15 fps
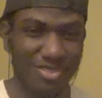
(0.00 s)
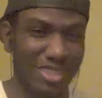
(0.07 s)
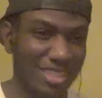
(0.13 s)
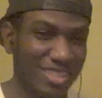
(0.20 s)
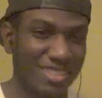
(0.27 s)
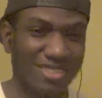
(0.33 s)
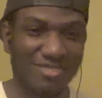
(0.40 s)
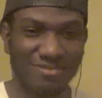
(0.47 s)

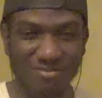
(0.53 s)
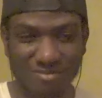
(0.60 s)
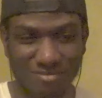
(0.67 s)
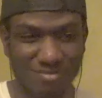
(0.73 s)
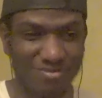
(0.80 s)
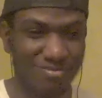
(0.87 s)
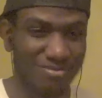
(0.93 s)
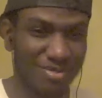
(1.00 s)

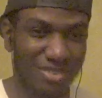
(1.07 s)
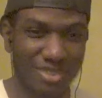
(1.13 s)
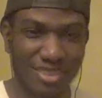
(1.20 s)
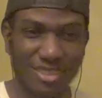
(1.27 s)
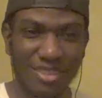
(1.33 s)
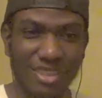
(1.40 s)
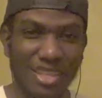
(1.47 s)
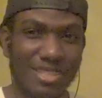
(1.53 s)

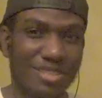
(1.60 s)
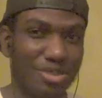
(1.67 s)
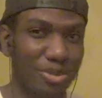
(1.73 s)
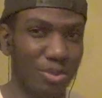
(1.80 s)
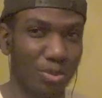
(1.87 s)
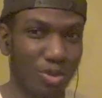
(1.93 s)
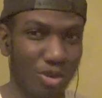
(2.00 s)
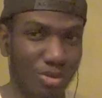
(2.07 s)
Yeah. That's the
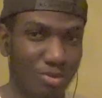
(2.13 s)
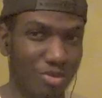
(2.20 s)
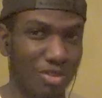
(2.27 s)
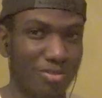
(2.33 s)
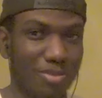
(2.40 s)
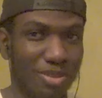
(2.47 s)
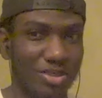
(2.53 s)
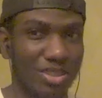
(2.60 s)
word
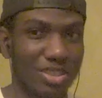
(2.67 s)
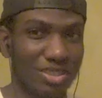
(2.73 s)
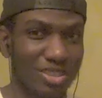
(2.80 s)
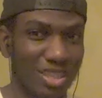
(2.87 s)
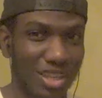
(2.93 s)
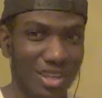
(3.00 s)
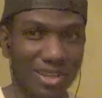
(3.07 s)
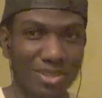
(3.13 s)
clip on
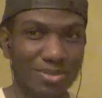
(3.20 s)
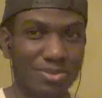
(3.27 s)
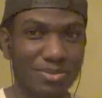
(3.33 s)
God.